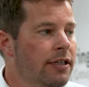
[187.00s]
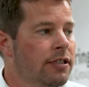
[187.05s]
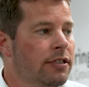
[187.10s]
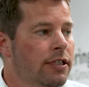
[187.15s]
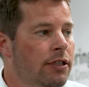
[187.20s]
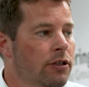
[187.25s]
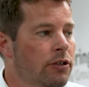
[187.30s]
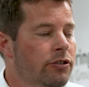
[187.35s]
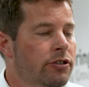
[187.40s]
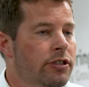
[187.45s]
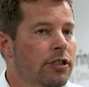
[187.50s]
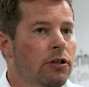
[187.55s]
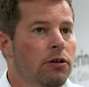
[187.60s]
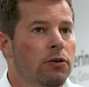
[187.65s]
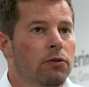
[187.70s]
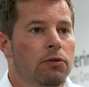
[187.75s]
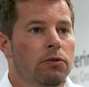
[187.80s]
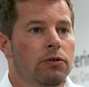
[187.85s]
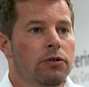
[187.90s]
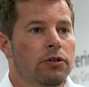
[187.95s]
Yeah, okay.
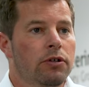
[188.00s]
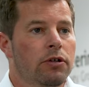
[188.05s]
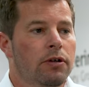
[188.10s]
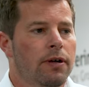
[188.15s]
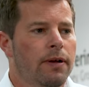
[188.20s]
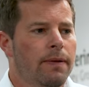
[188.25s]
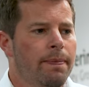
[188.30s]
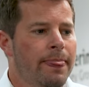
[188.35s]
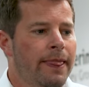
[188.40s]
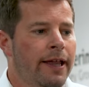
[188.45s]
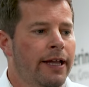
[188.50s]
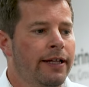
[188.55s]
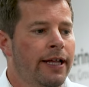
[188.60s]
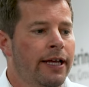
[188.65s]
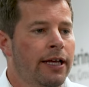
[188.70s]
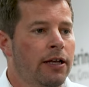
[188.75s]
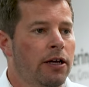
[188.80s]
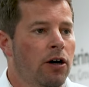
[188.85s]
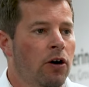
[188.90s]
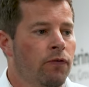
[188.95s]
still
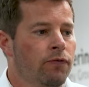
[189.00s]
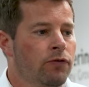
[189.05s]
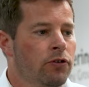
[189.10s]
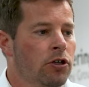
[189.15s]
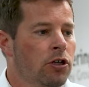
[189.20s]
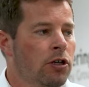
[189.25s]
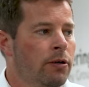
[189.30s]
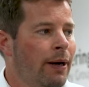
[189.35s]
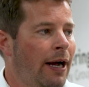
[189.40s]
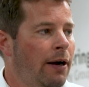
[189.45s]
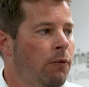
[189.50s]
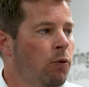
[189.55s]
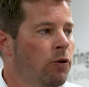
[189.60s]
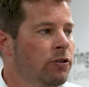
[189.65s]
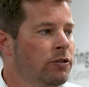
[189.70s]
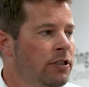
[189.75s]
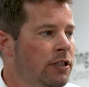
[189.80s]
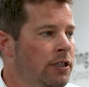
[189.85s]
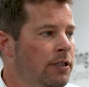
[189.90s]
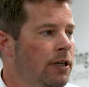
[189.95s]
they often come
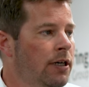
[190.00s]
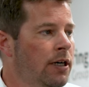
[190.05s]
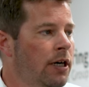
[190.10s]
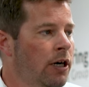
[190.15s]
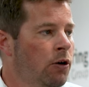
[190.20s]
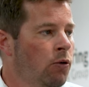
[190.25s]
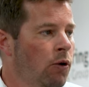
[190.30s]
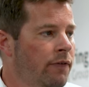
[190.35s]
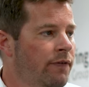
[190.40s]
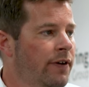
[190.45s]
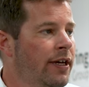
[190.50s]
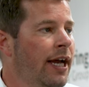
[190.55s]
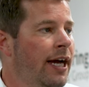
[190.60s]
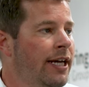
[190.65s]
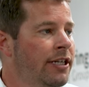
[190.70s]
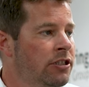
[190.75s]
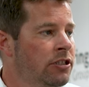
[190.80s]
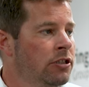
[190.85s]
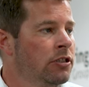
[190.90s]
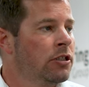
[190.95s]
out wanting a
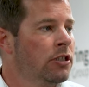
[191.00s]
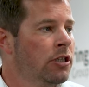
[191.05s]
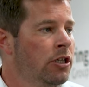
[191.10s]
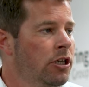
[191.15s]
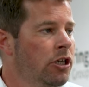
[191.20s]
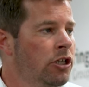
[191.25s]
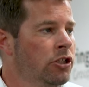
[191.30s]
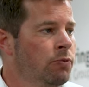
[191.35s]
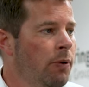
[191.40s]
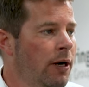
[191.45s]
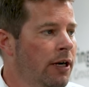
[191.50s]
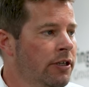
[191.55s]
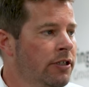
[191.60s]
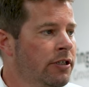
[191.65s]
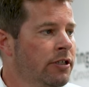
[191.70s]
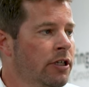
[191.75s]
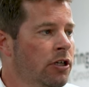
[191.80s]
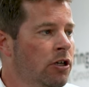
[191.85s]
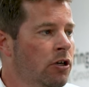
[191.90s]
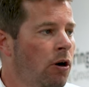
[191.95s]
qualification as
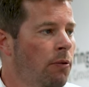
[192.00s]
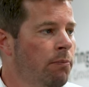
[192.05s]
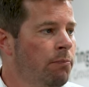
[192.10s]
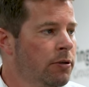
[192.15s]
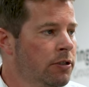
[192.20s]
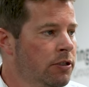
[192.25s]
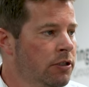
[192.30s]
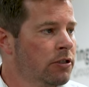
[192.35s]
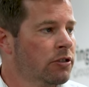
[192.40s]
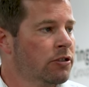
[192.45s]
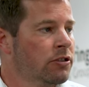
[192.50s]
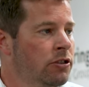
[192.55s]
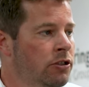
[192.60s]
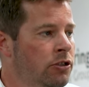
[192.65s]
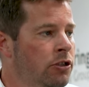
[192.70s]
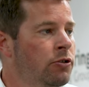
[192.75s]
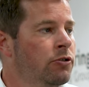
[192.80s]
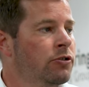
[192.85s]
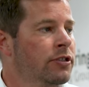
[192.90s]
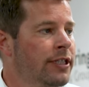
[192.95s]
well as the
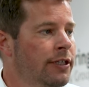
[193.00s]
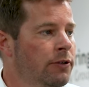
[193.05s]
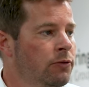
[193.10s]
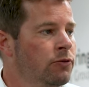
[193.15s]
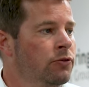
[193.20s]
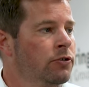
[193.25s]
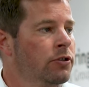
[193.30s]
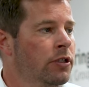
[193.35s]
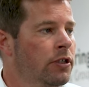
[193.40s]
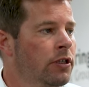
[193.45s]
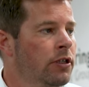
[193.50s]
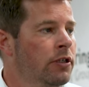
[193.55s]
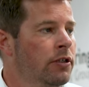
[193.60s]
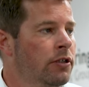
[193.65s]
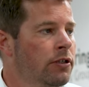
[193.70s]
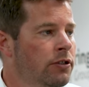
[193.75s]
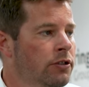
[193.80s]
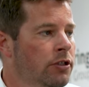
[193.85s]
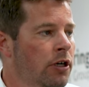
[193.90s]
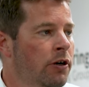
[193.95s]
competence and new skills.
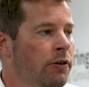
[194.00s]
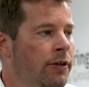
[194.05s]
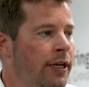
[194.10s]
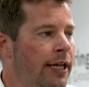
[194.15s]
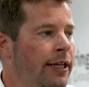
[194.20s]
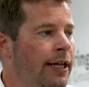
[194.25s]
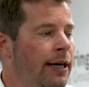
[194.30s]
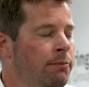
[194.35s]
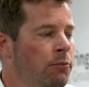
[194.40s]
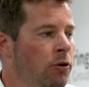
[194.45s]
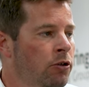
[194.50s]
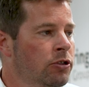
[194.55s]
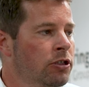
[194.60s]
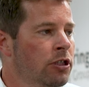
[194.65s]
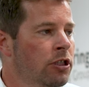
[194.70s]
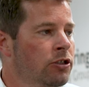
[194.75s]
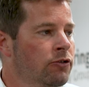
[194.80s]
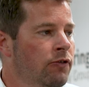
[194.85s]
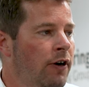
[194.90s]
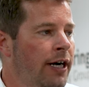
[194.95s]
So yeah, that
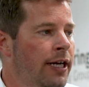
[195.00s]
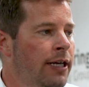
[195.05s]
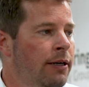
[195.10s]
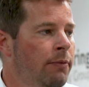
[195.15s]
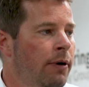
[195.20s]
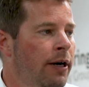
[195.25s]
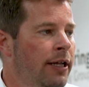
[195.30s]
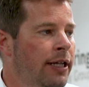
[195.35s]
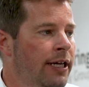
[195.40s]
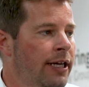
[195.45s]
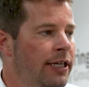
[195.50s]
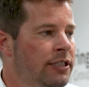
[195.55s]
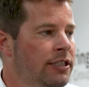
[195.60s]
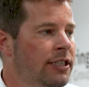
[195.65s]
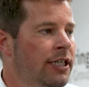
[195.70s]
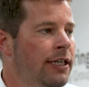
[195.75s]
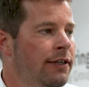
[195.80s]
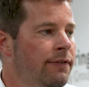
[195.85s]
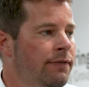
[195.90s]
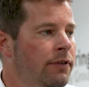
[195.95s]
modular training where
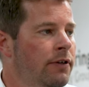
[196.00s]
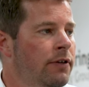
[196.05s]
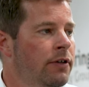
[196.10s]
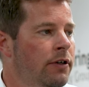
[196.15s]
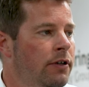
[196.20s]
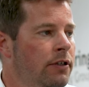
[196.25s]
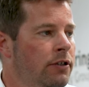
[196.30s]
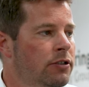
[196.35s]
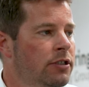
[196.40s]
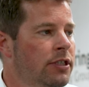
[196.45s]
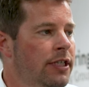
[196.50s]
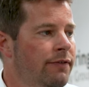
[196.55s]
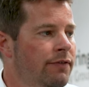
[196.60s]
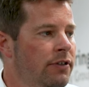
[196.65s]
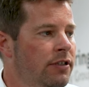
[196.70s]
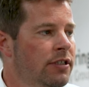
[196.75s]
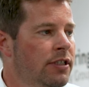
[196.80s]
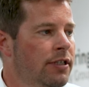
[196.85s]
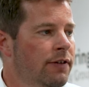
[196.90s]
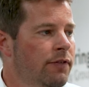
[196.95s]
they achieve
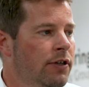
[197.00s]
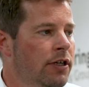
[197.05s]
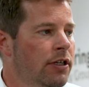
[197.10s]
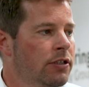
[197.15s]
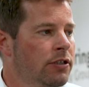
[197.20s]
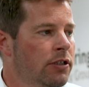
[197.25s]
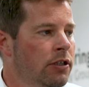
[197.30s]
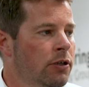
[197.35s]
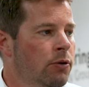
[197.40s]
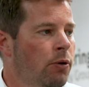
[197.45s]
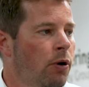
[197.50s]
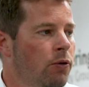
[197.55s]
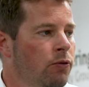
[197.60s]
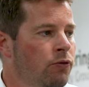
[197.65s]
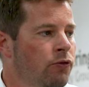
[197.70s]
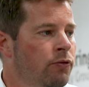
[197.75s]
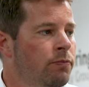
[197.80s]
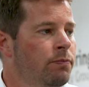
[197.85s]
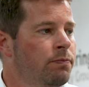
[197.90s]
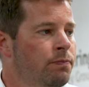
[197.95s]
the certificates and the
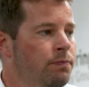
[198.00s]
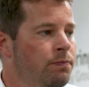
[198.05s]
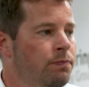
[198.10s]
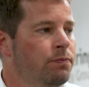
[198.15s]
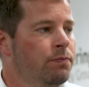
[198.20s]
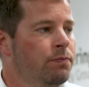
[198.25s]
quals.